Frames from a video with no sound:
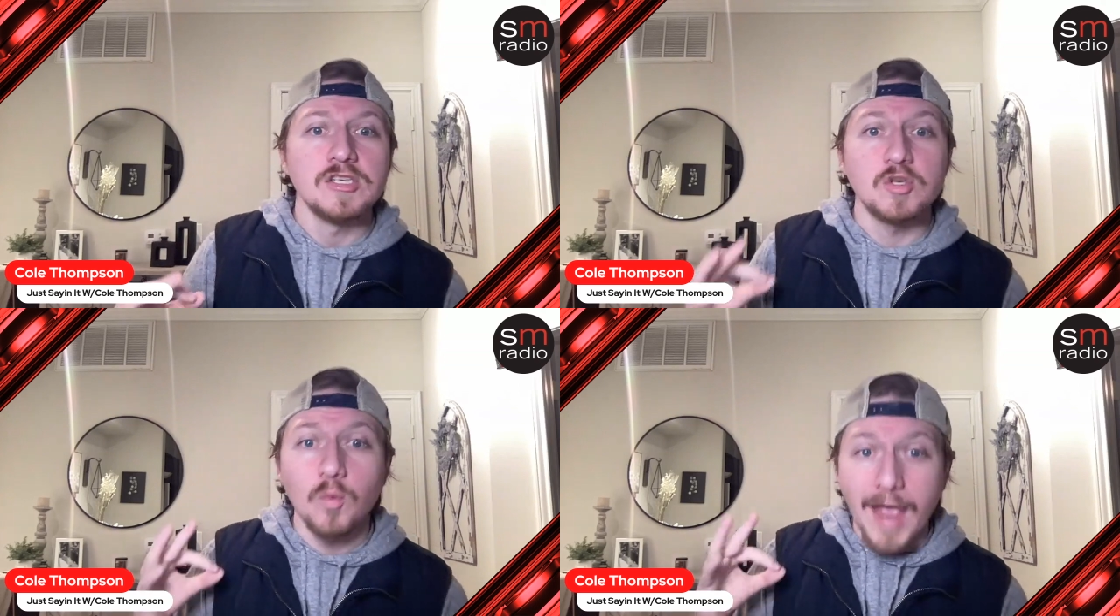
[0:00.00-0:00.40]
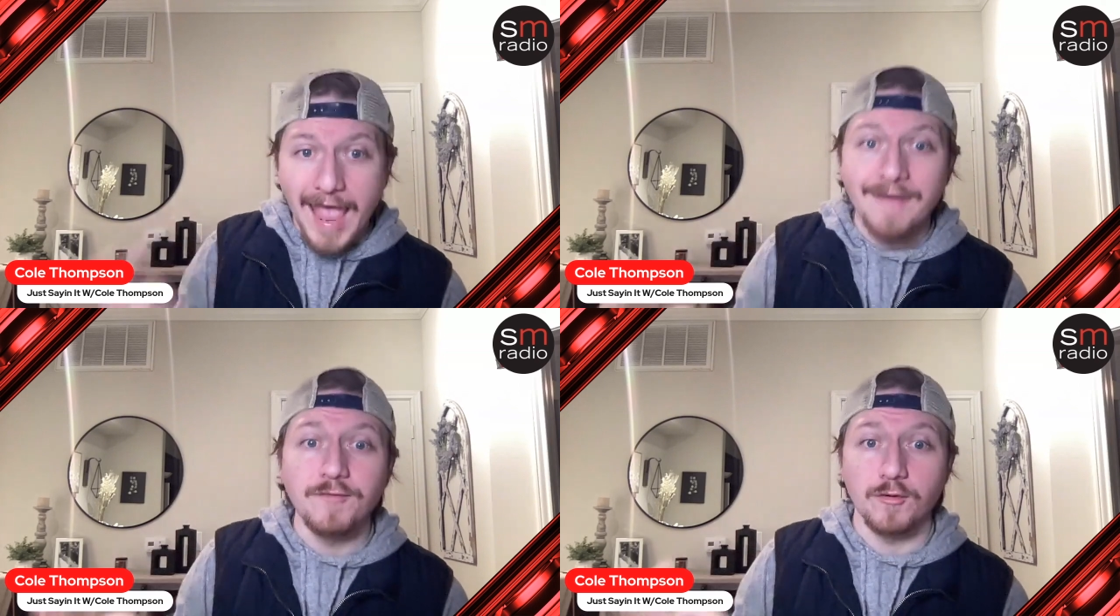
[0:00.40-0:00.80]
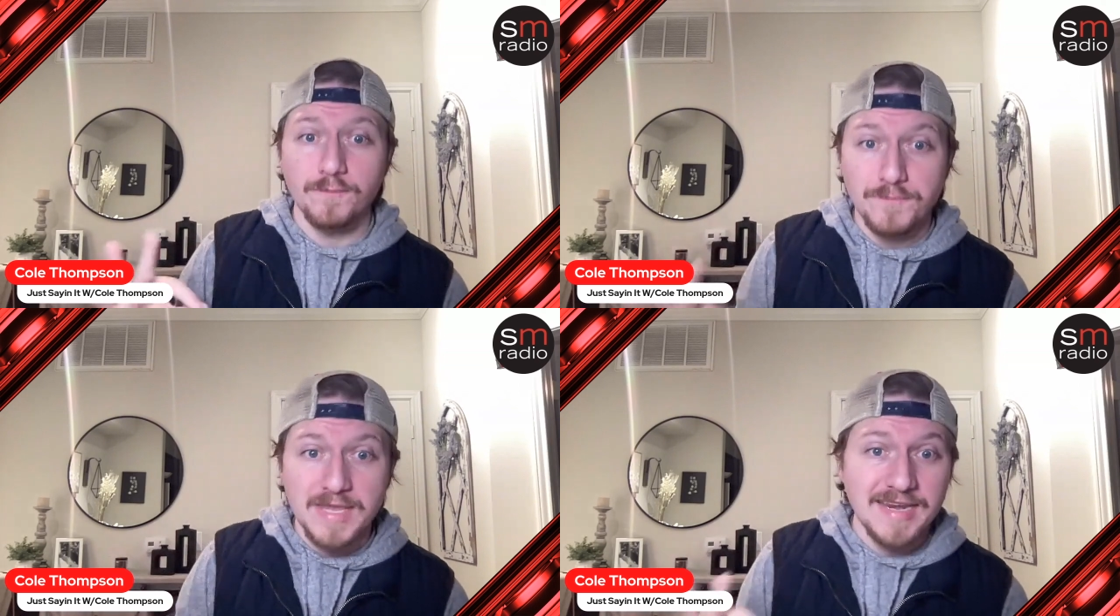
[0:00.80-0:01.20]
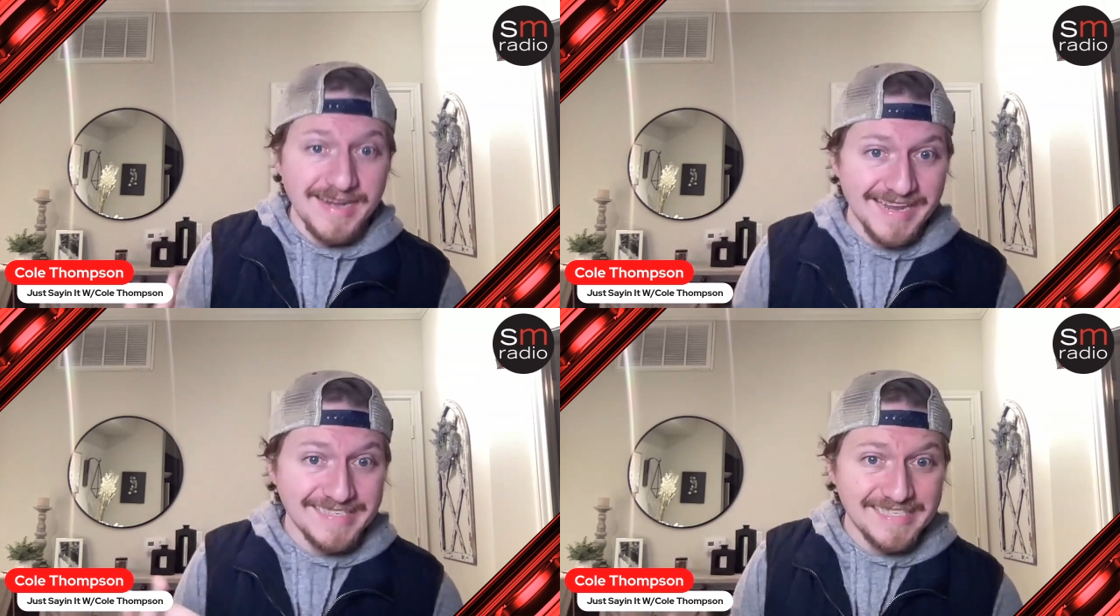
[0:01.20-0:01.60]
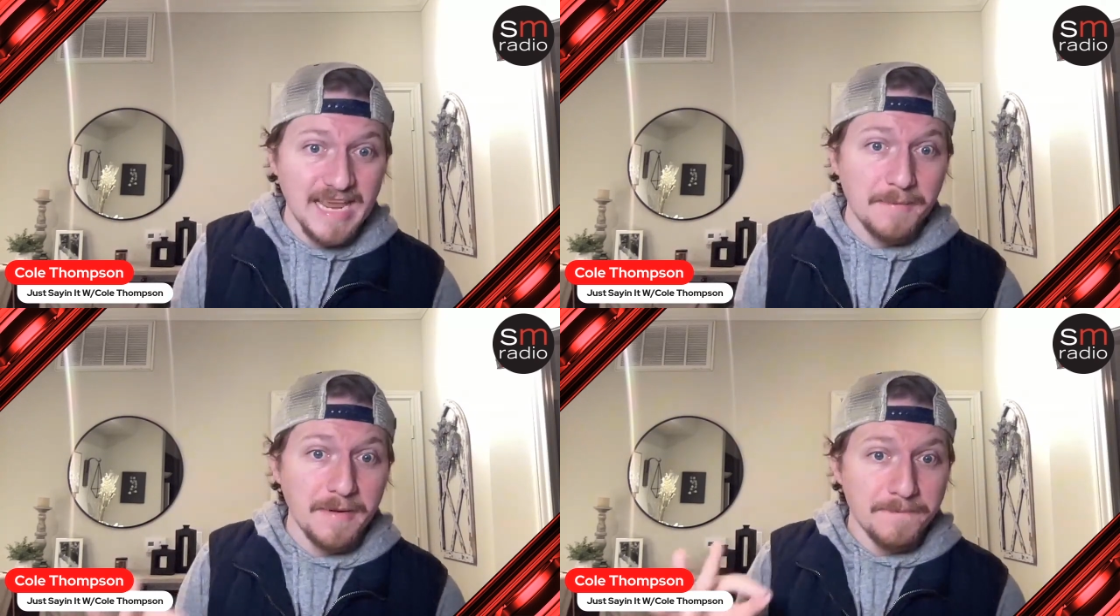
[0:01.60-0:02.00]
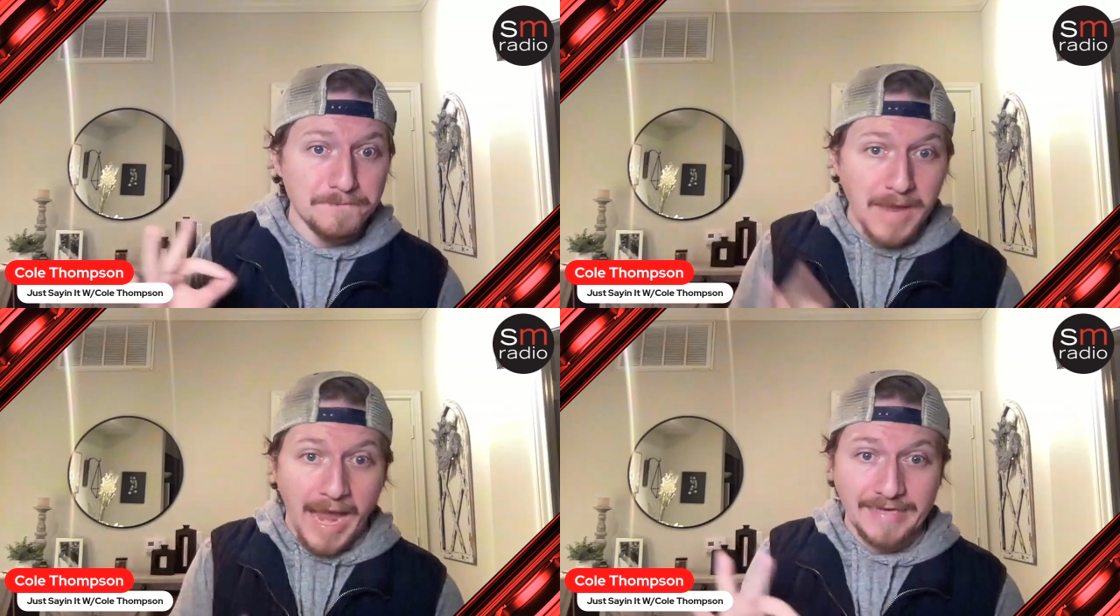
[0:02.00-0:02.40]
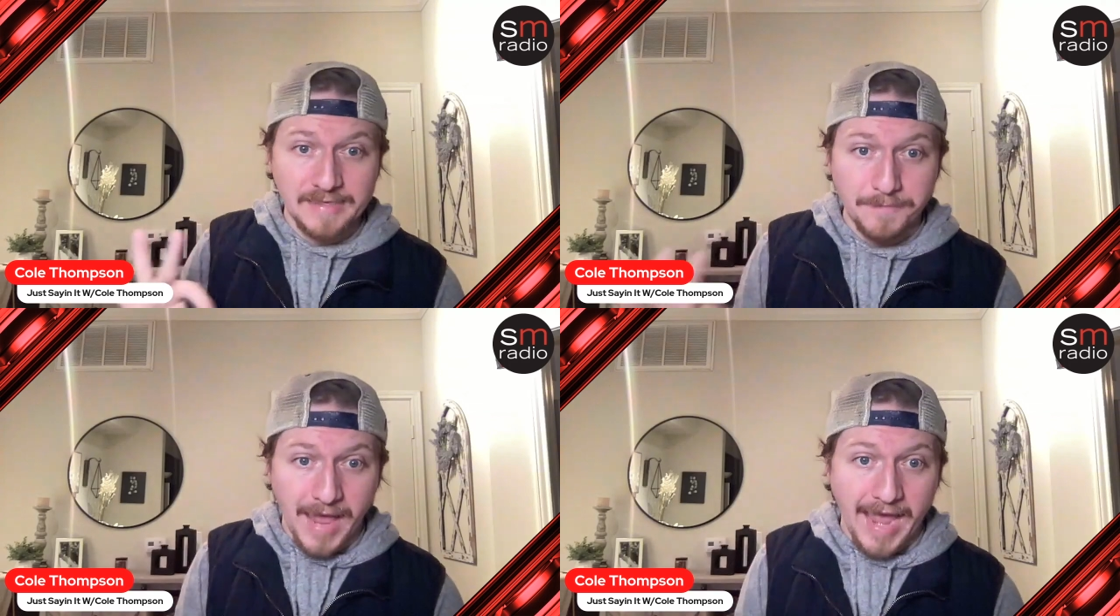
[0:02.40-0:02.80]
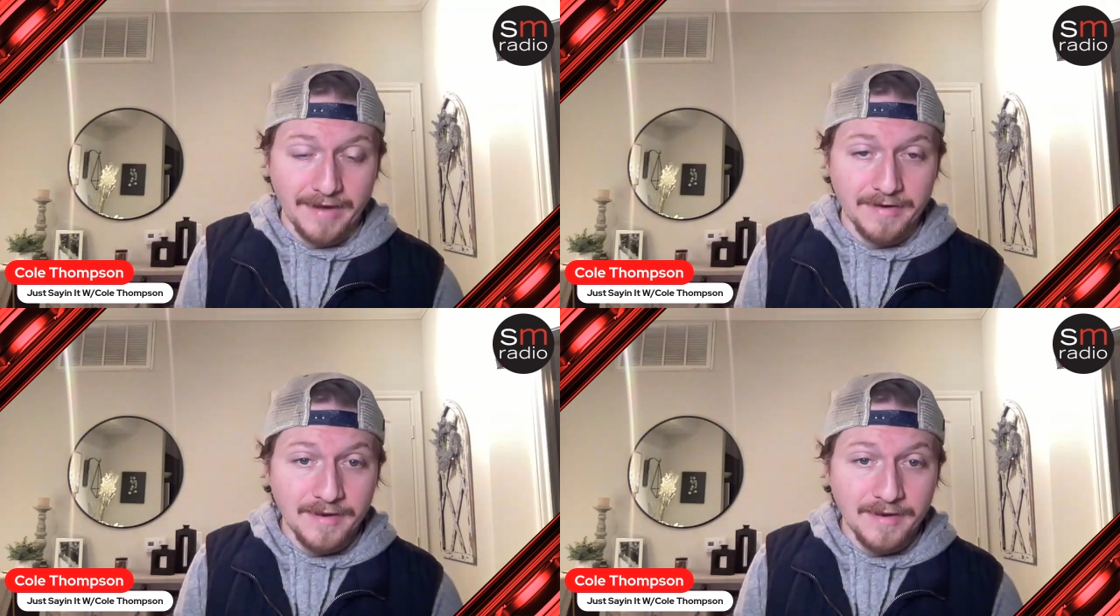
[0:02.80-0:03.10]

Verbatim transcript: to ever beat Nick Saban back to back.